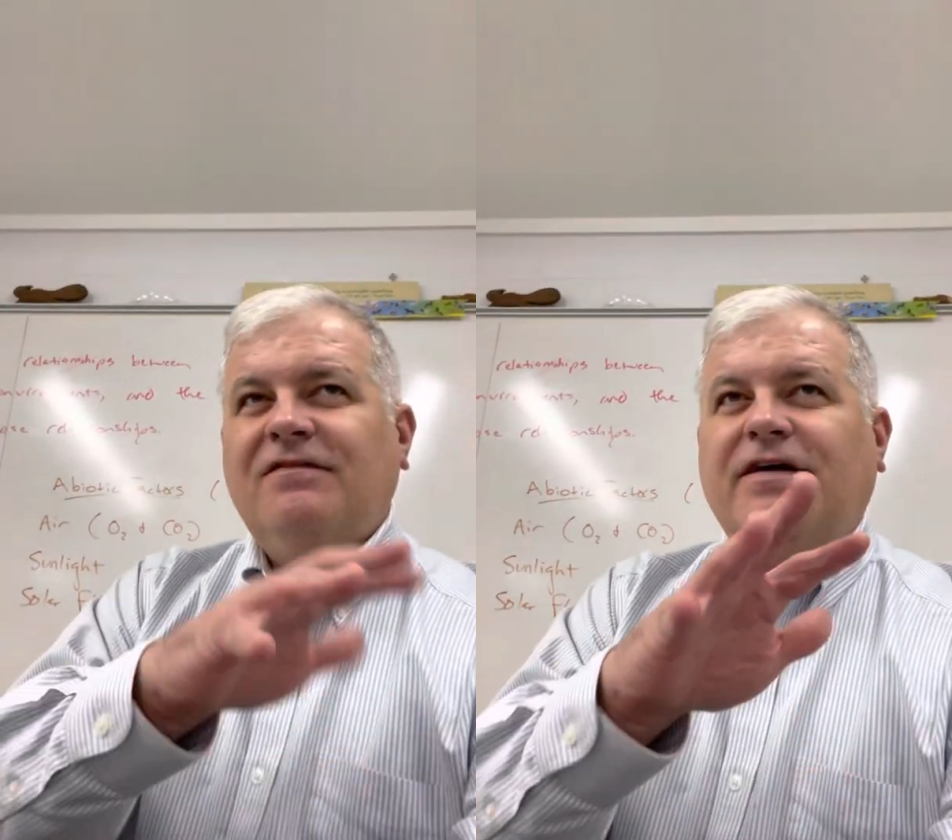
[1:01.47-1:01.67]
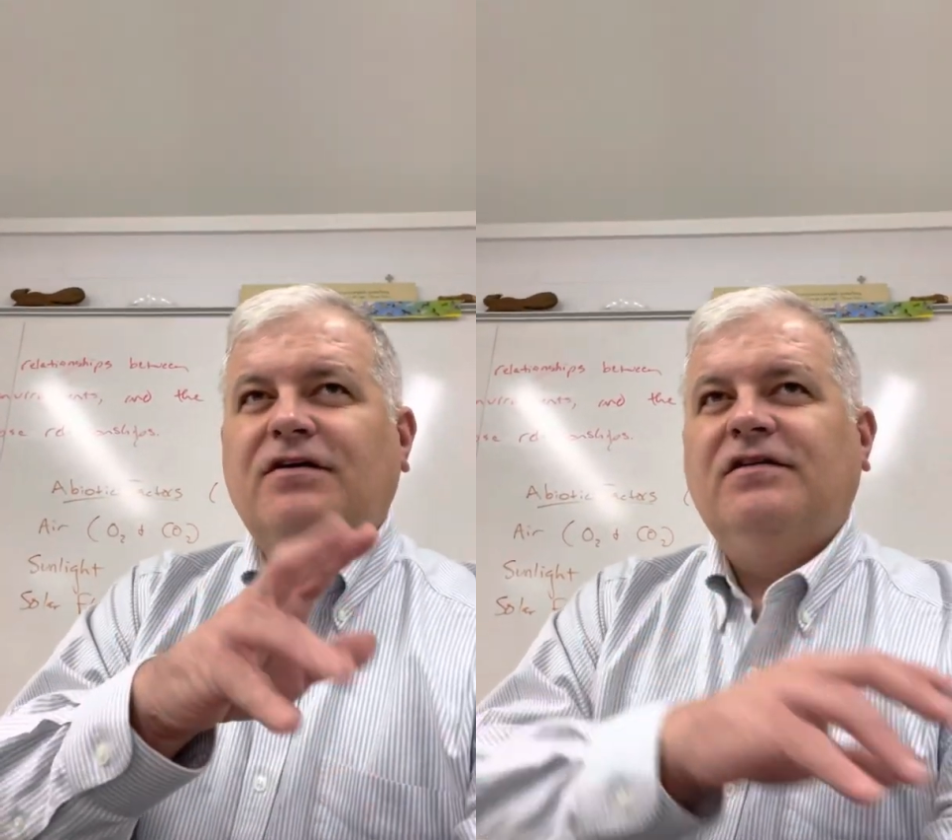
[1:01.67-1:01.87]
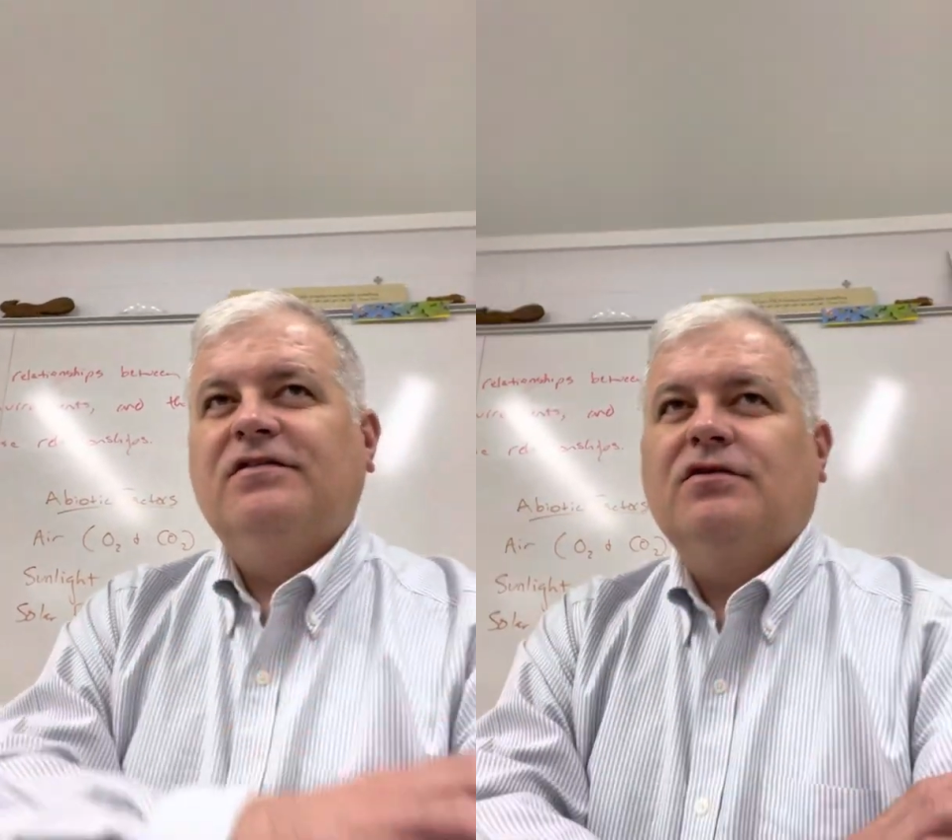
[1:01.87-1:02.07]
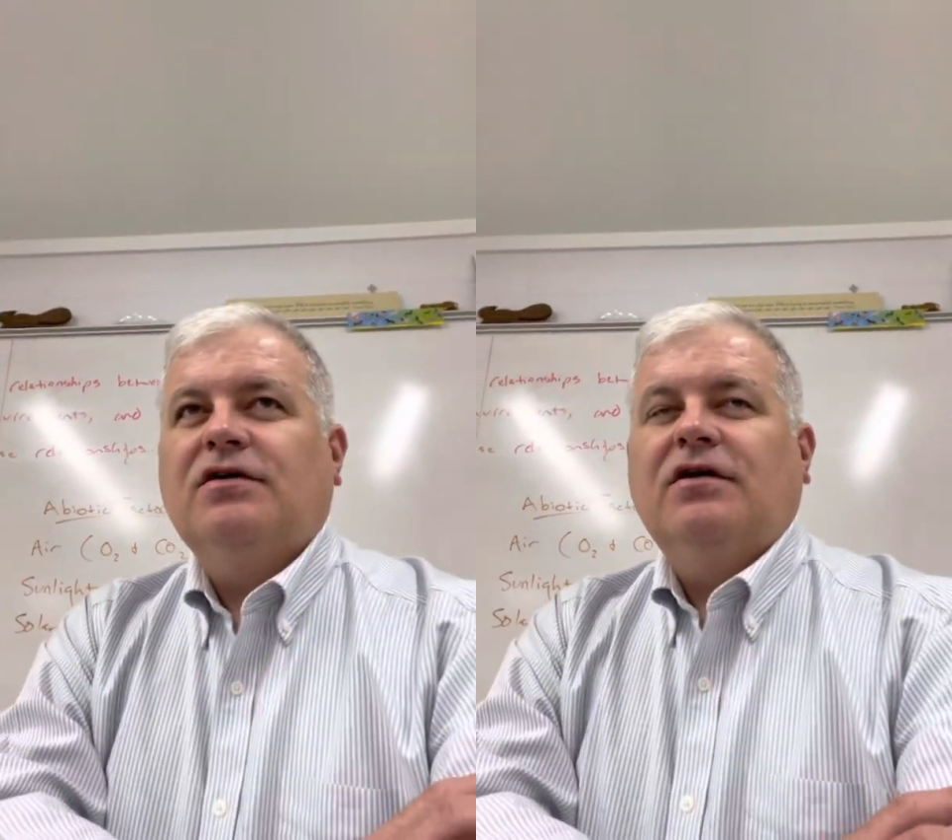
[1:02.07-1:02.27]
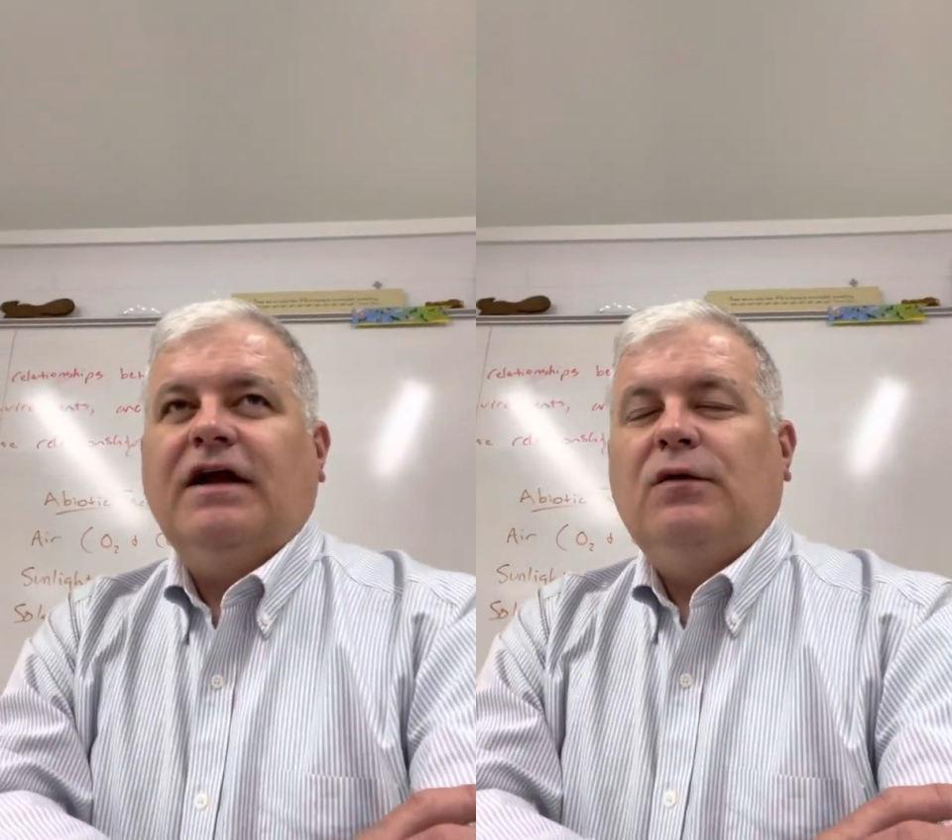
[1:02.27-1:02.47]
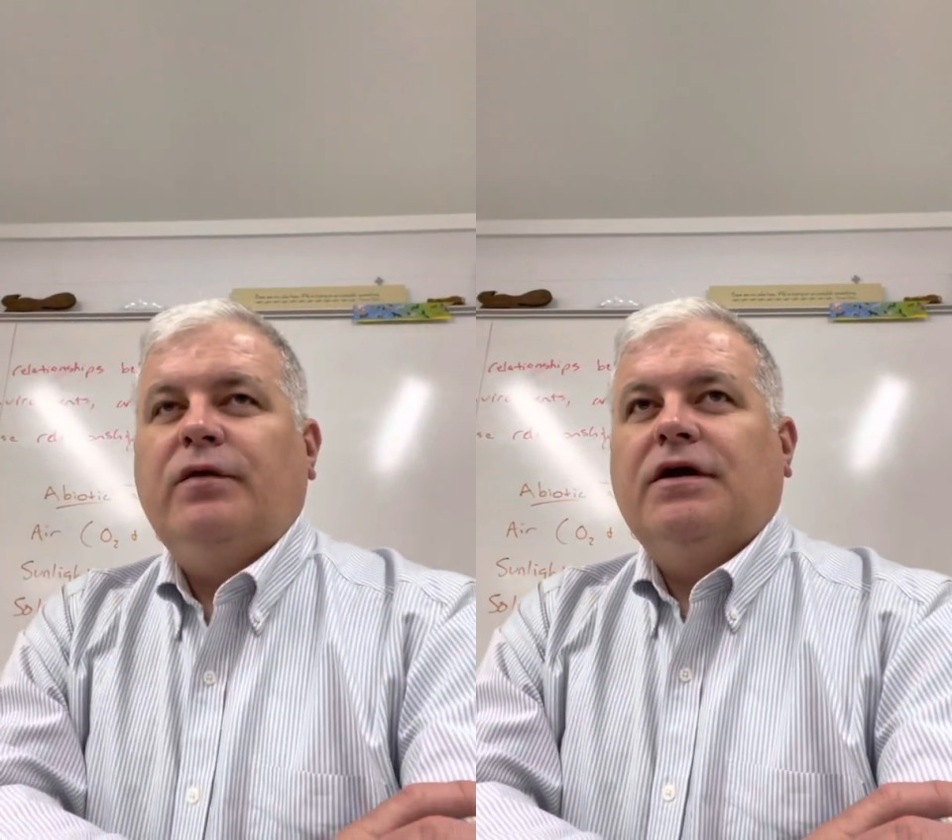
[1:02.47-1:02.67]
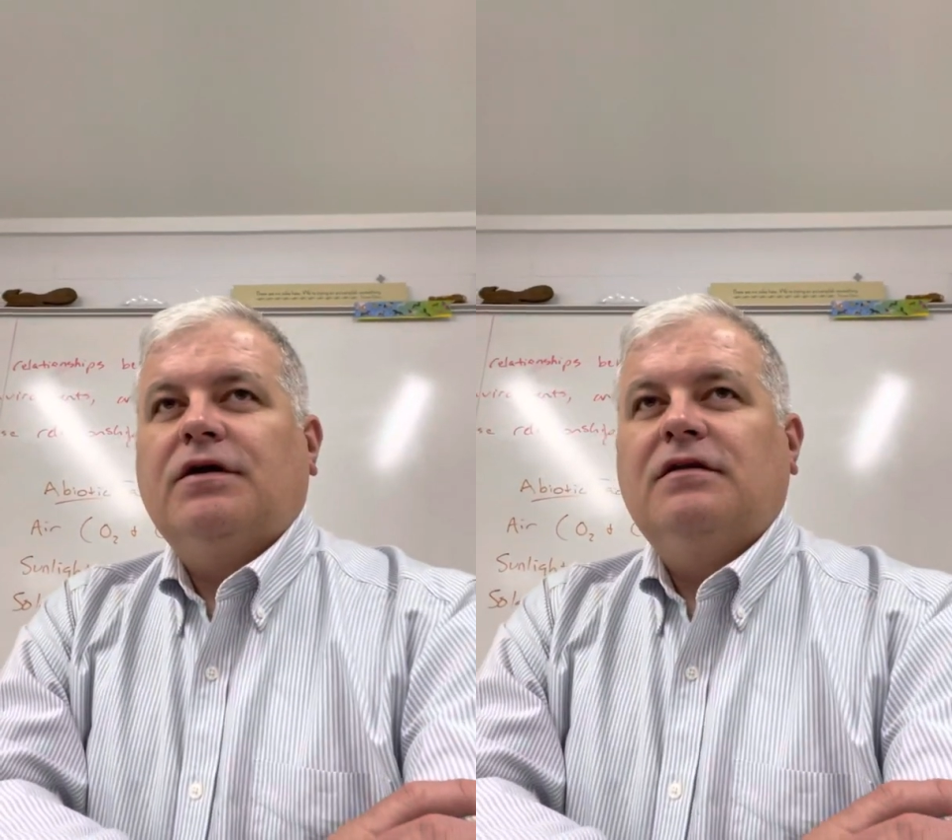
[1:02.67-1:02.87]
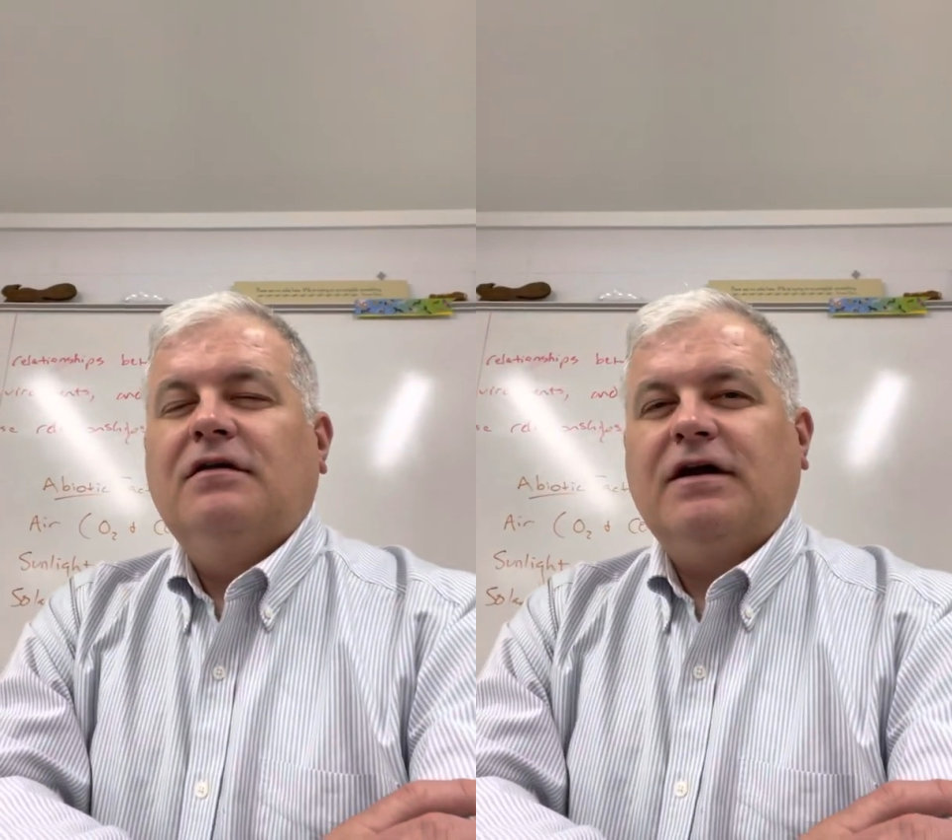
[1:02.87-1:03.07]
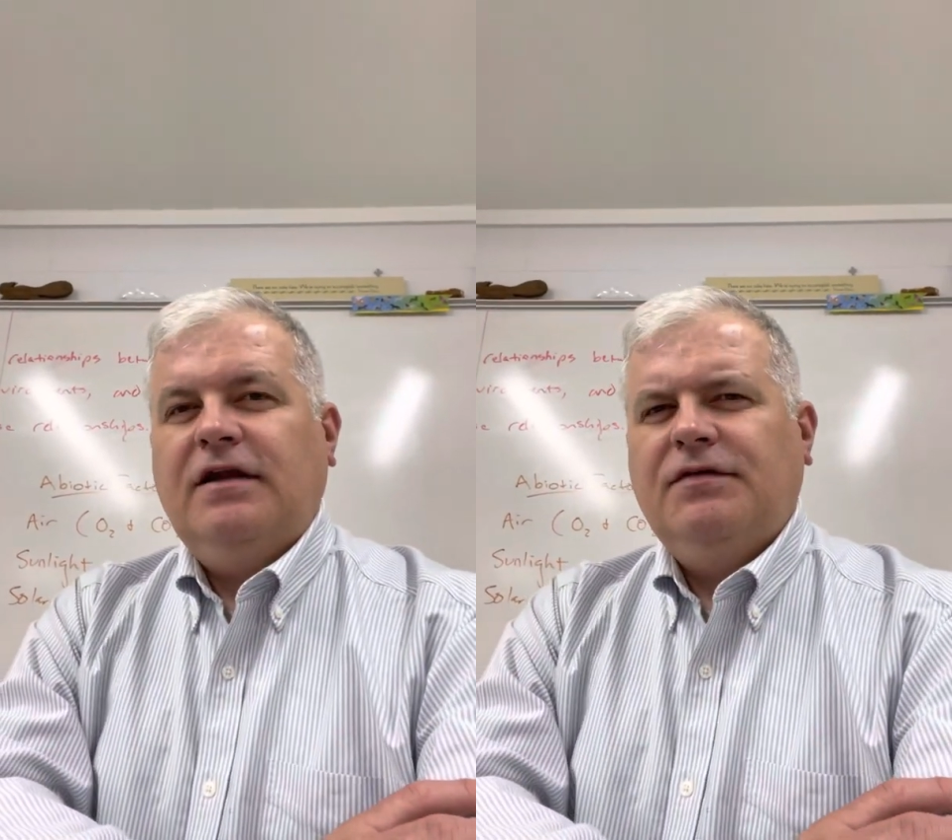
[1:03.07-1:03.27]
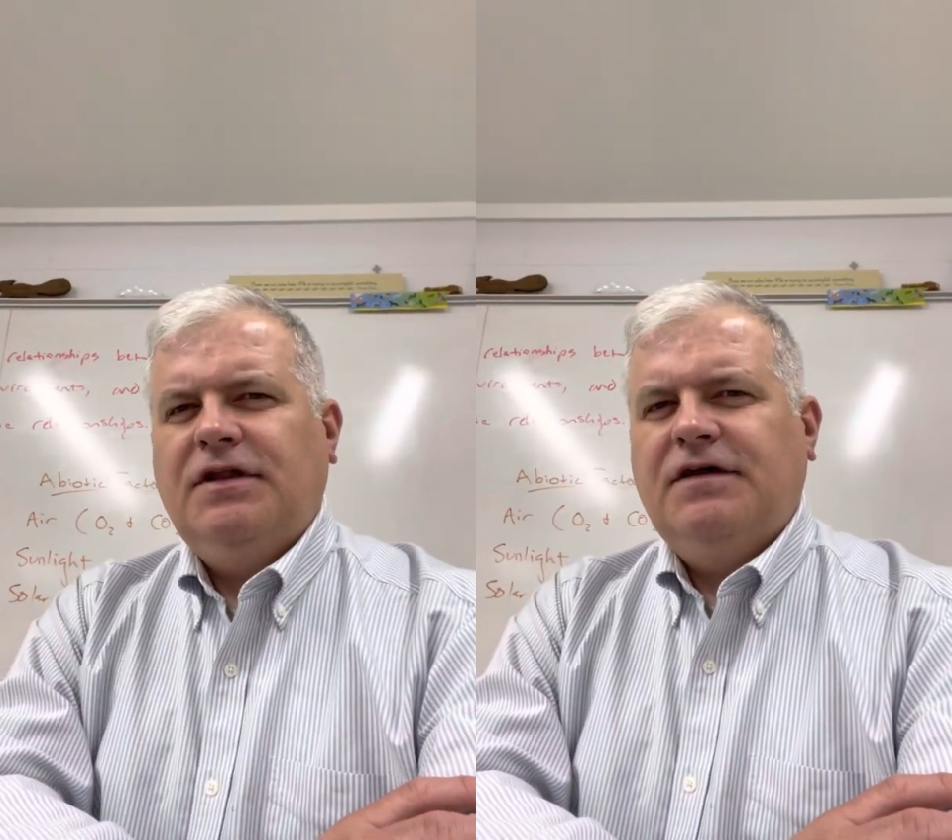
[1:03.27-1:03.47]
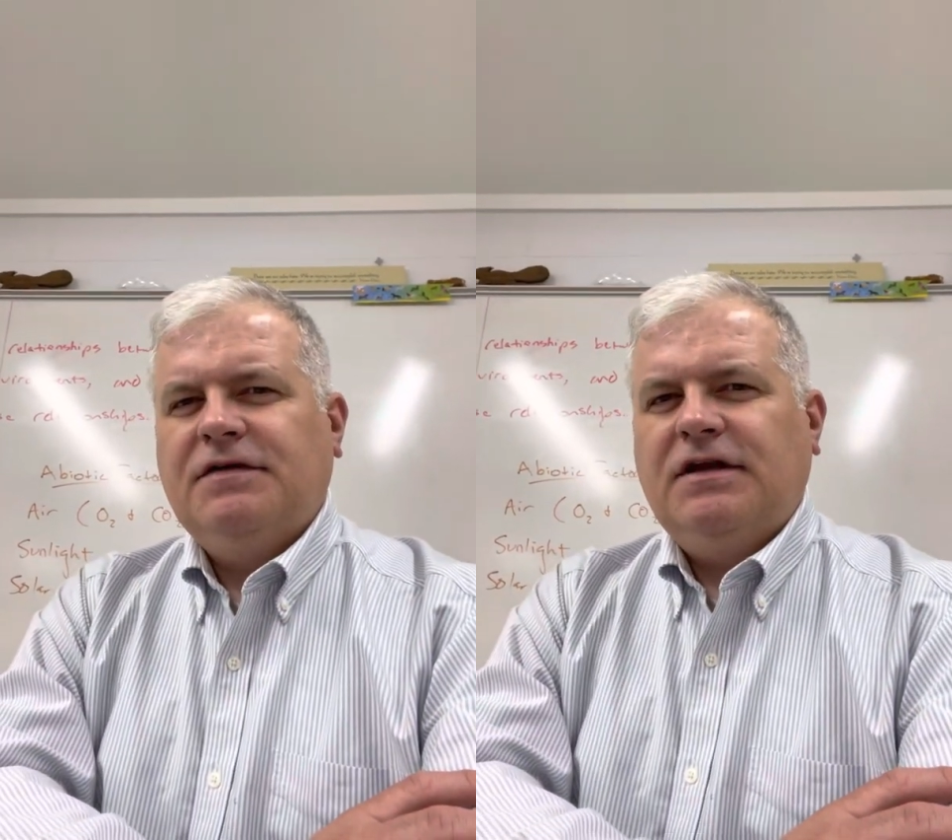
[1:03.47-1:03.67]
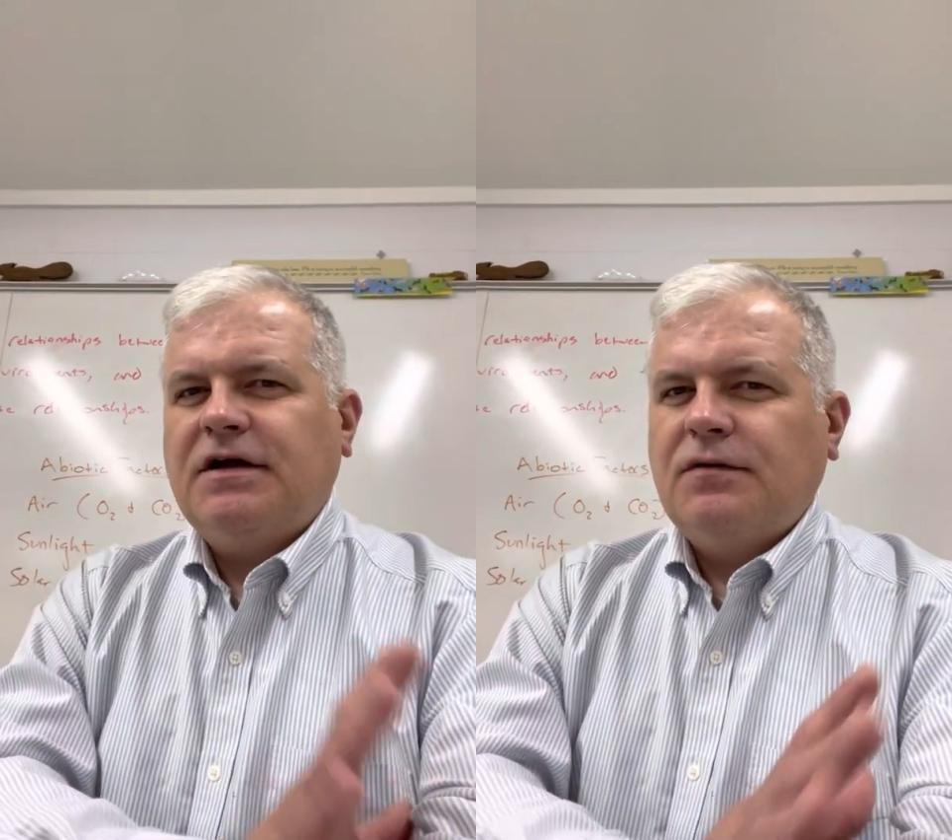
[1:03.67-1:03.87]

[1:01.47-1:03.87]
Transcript: Viruses are kind of weird. They're kind of alive, kind of not.